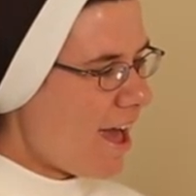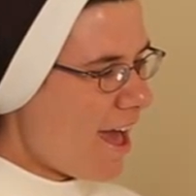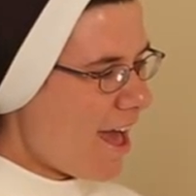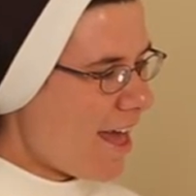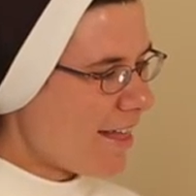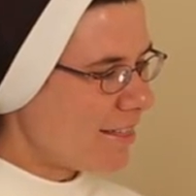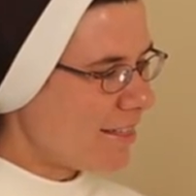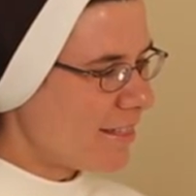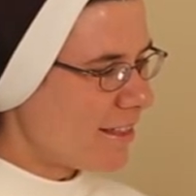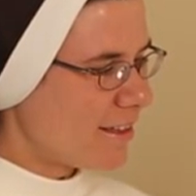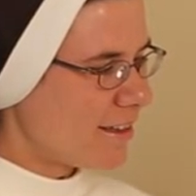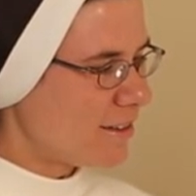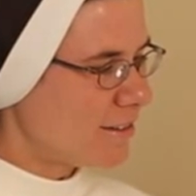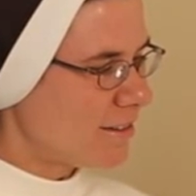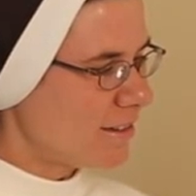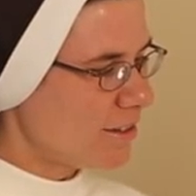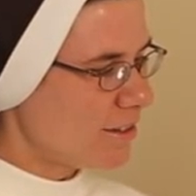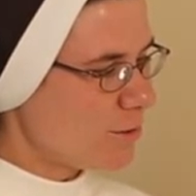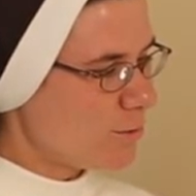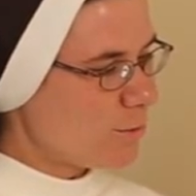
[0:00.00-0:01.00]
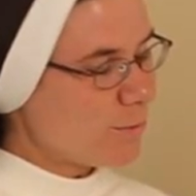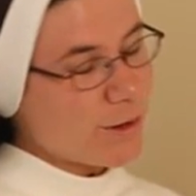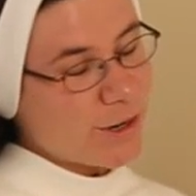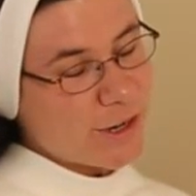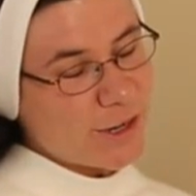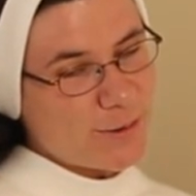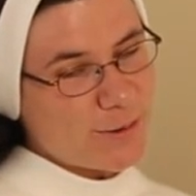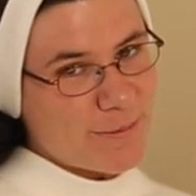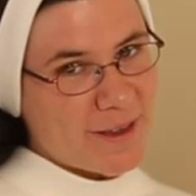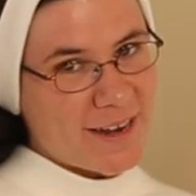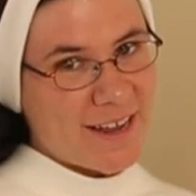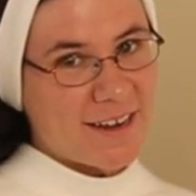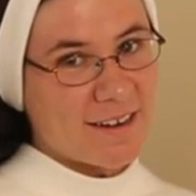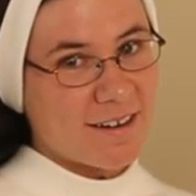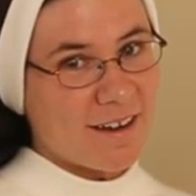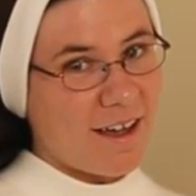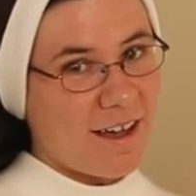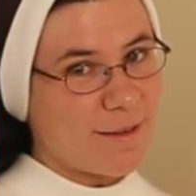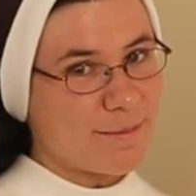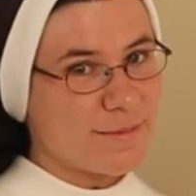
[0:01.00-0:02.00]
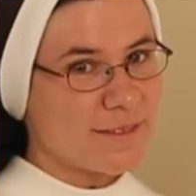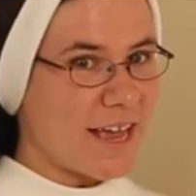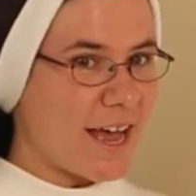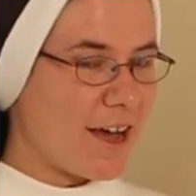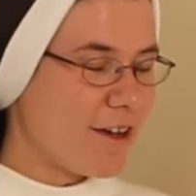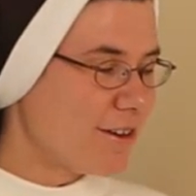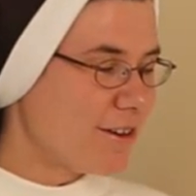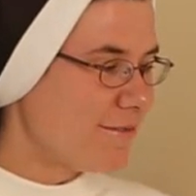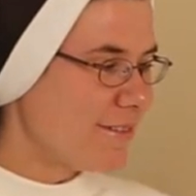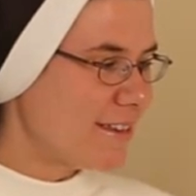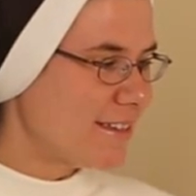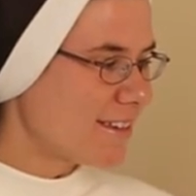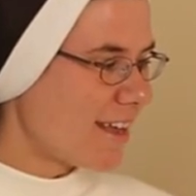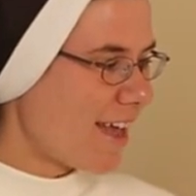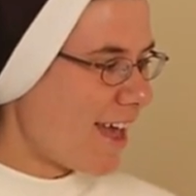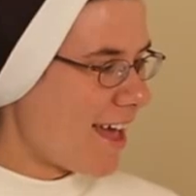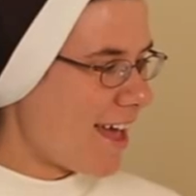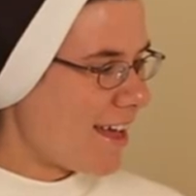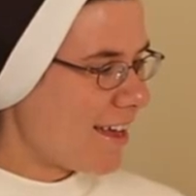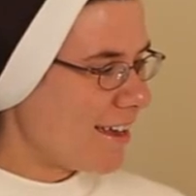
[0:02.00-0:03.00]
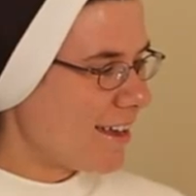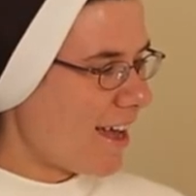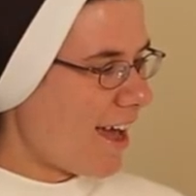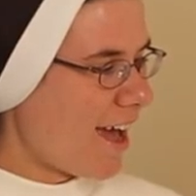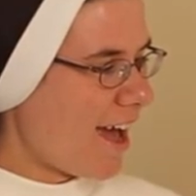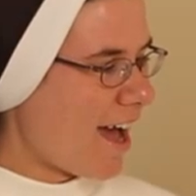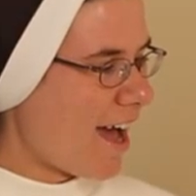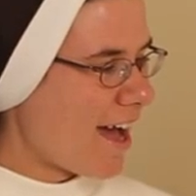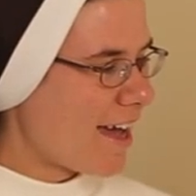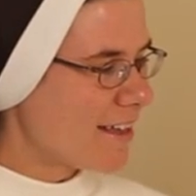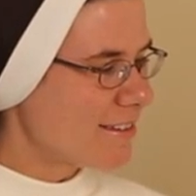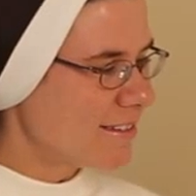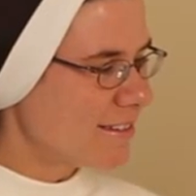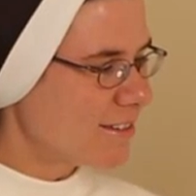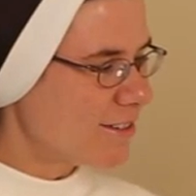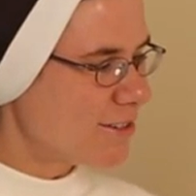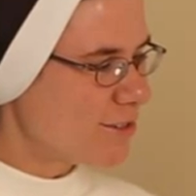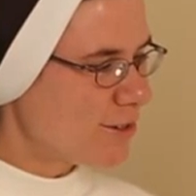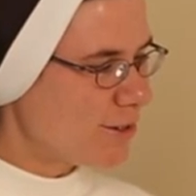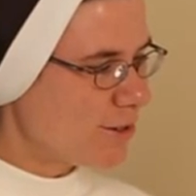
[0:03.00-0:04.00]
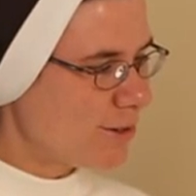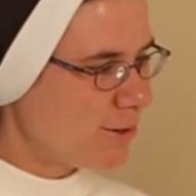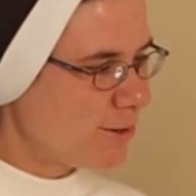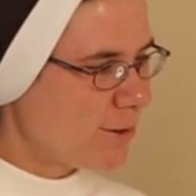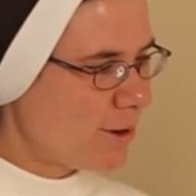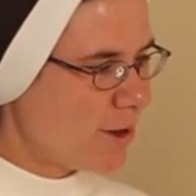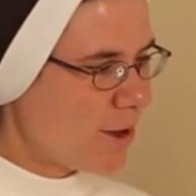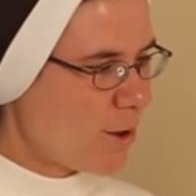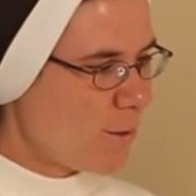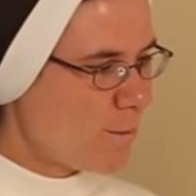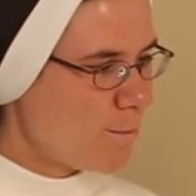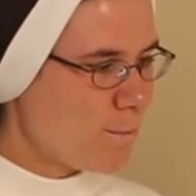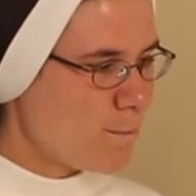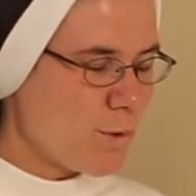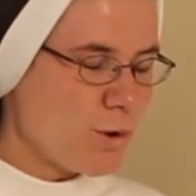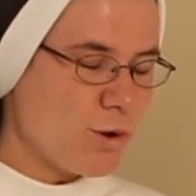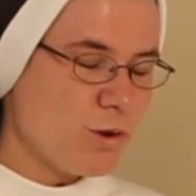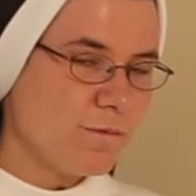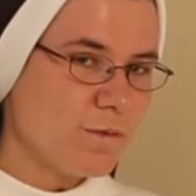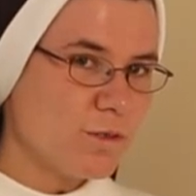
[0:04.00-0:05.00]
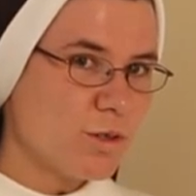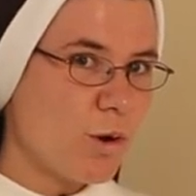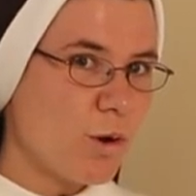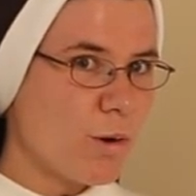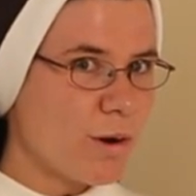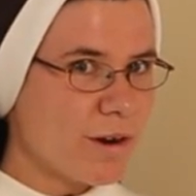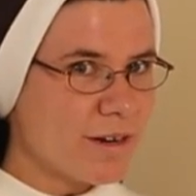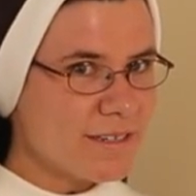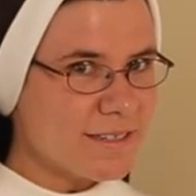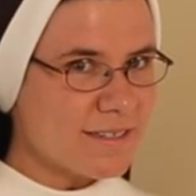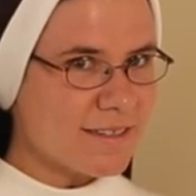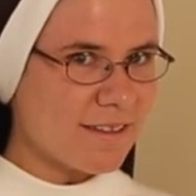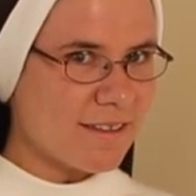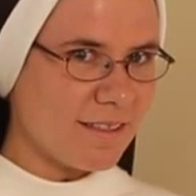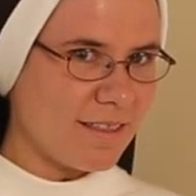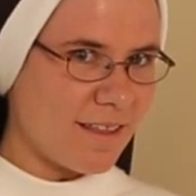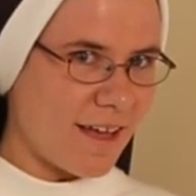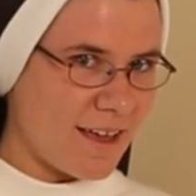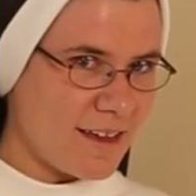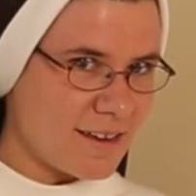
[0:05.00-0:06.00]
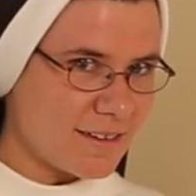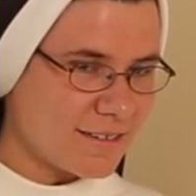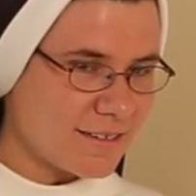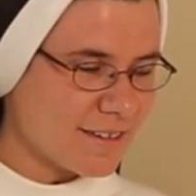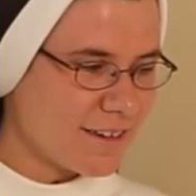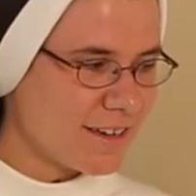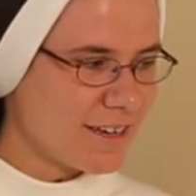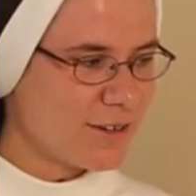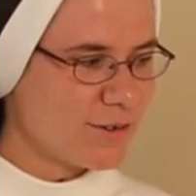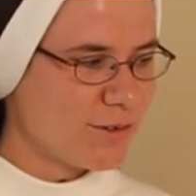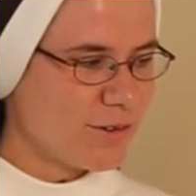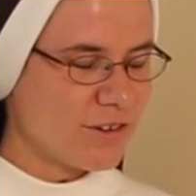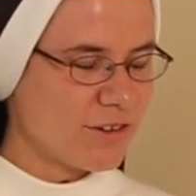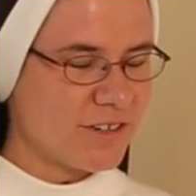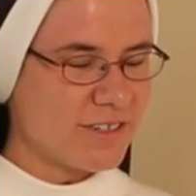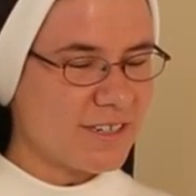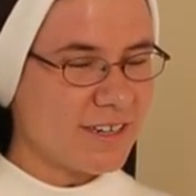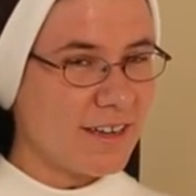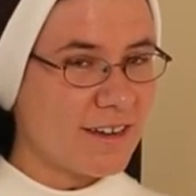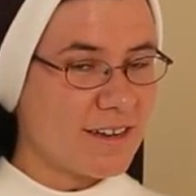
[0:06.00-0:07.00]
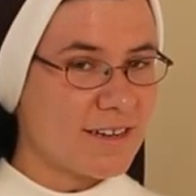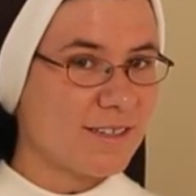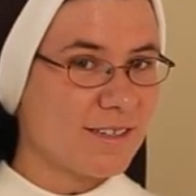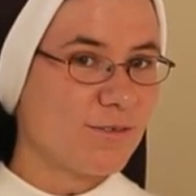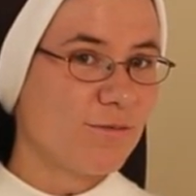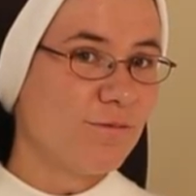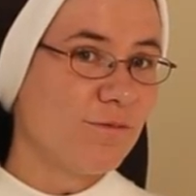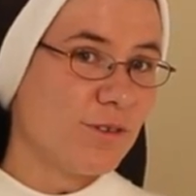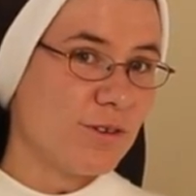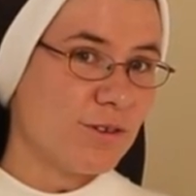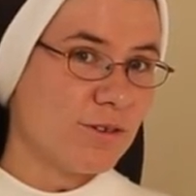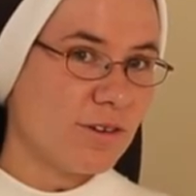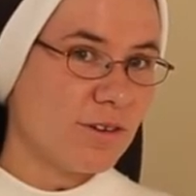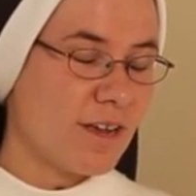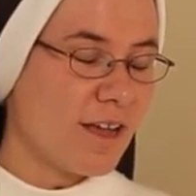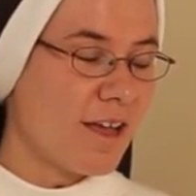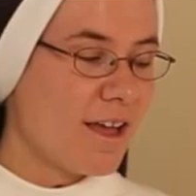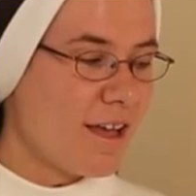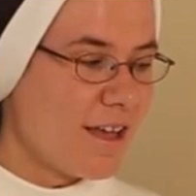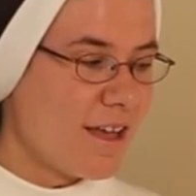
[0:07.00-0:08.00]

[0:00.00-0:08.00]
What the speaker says: And the little worm, when it comes out of its egg, has to move towards the light in order to get its food.